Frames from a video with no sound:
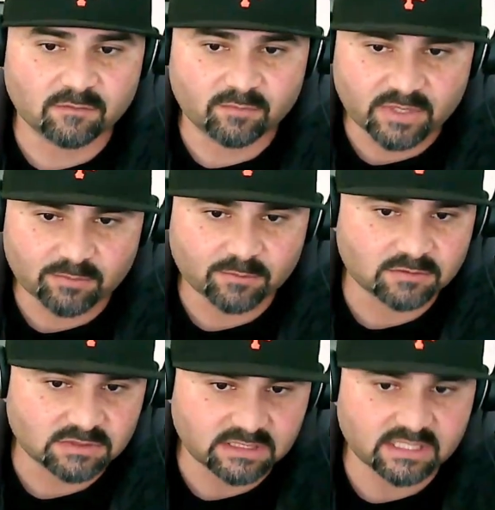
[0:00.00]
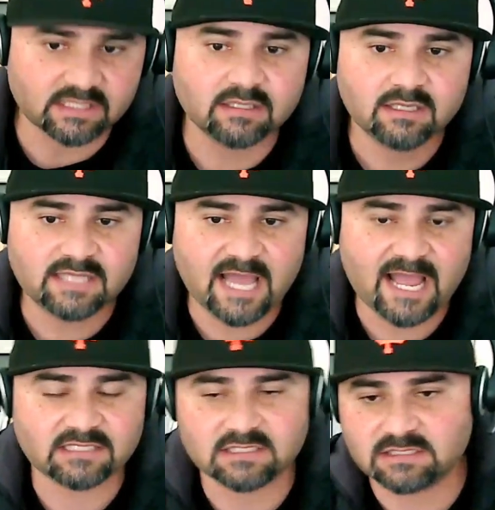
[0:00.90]
for people to get the
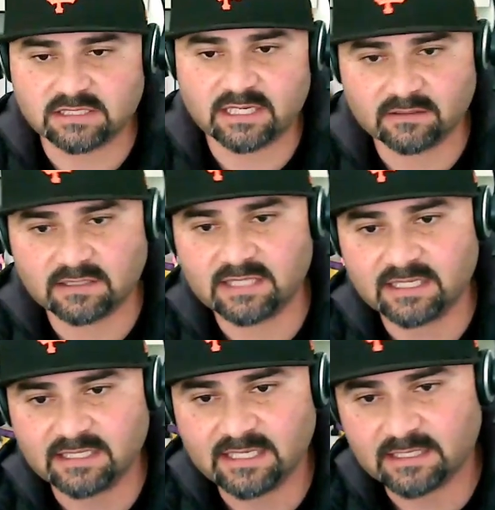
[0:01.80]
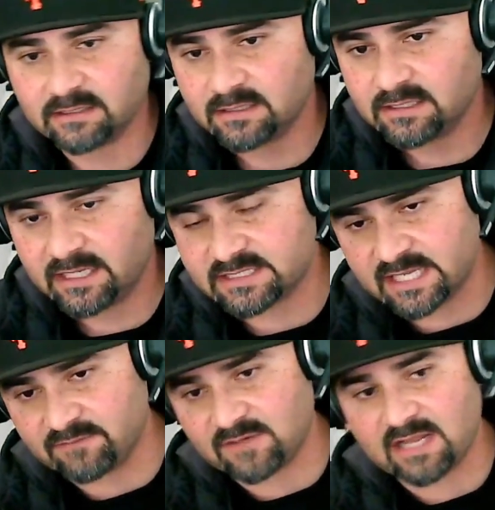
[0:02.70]
access to care that they need and
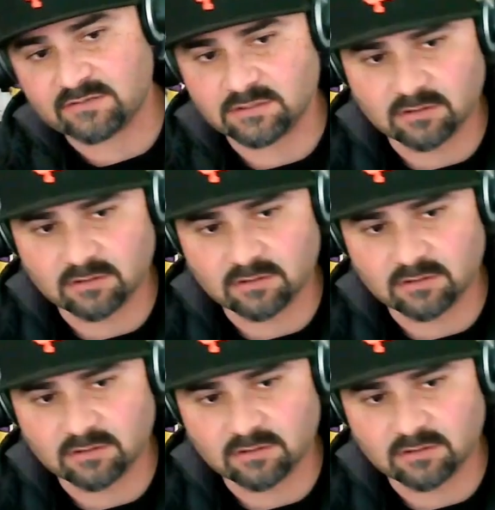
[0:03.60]
save lives.